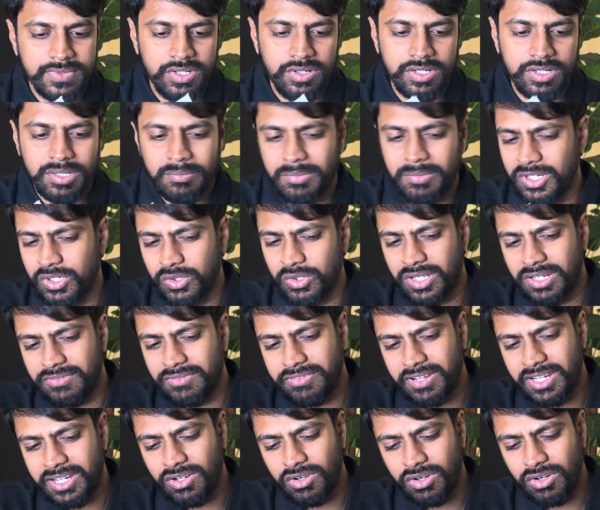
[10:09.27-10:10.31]
Okay, but you can
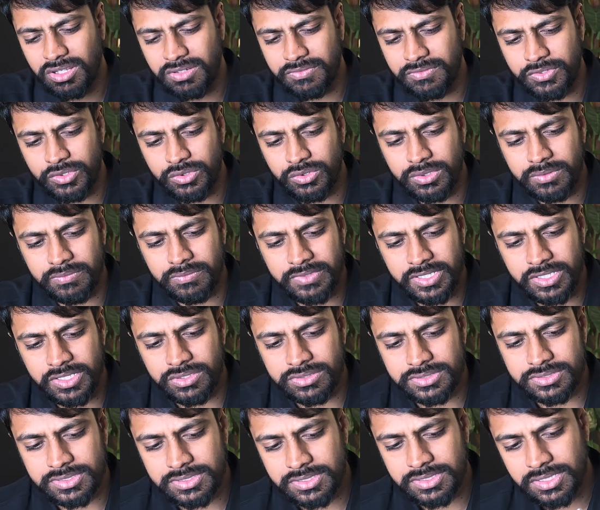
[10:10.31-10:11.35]
find a lot of YouTube
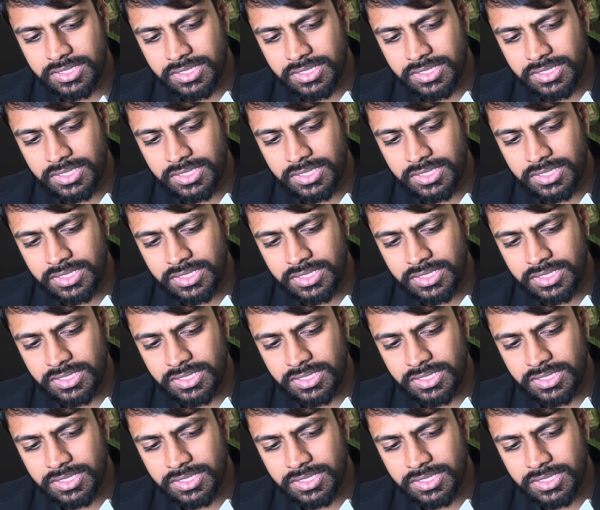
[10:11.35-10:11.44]
videos.